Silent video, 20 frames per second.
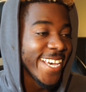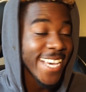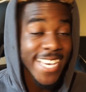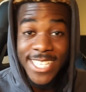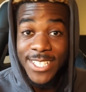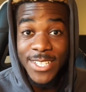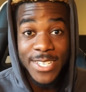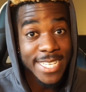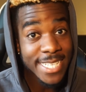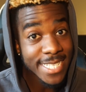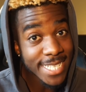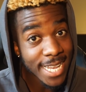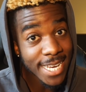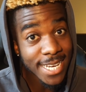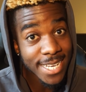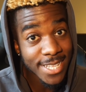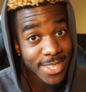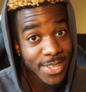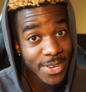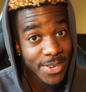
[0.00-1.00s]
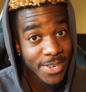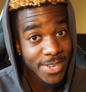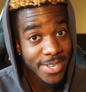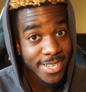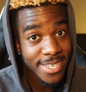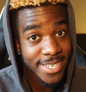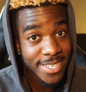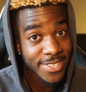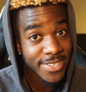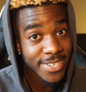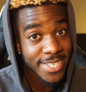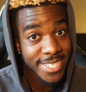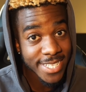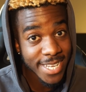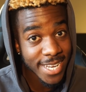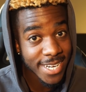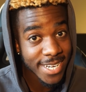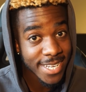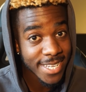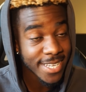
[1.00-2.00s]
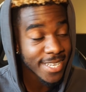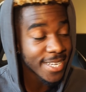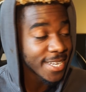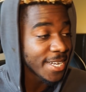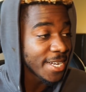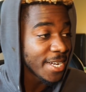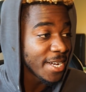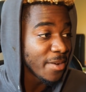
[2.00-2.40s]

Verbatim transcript: He's looking deadly though. He's looking deadly.